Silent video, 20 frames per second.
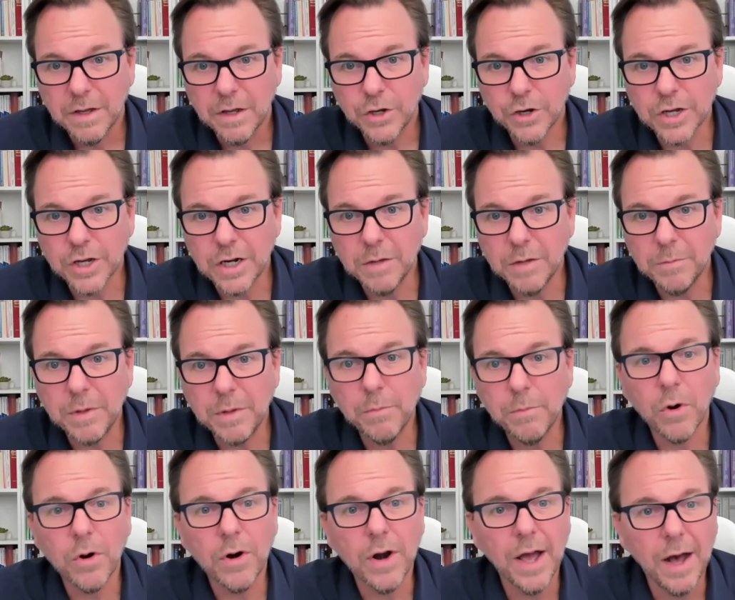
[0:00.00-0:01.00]
You're going to be
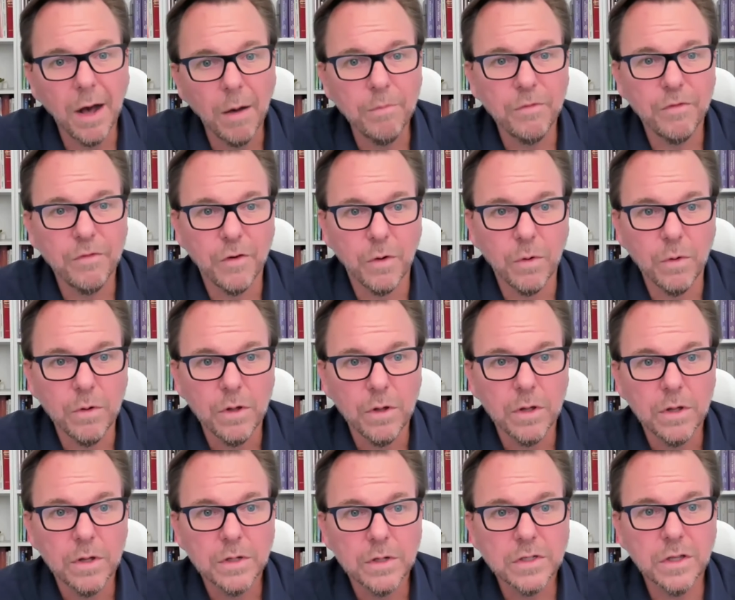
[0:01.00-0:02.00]
more helpful
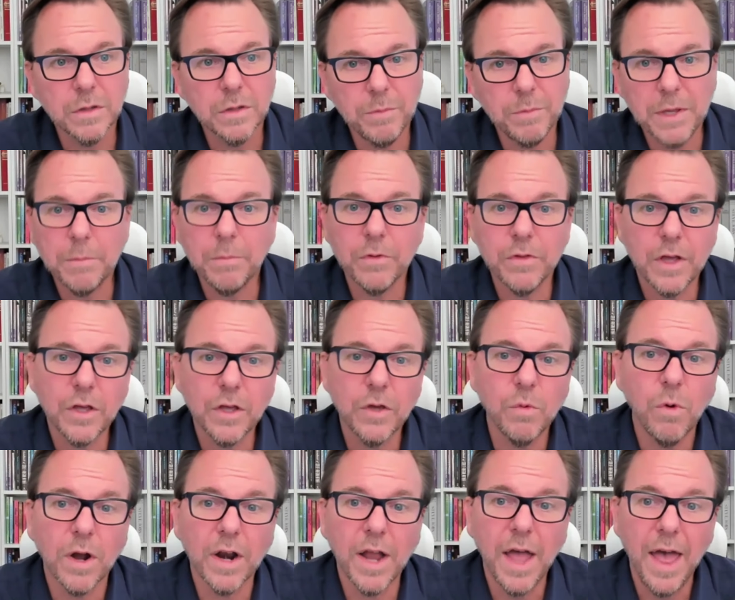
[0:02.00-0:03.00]
to the people that
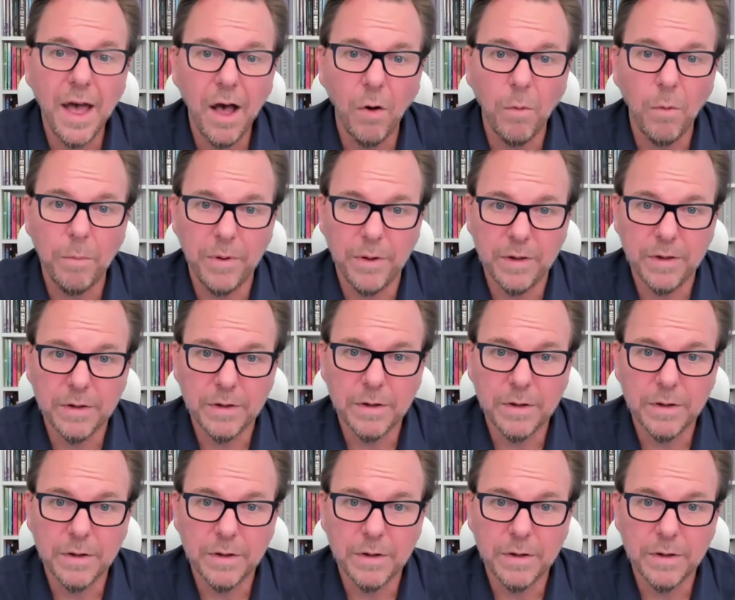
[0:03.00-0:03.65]
you want to help.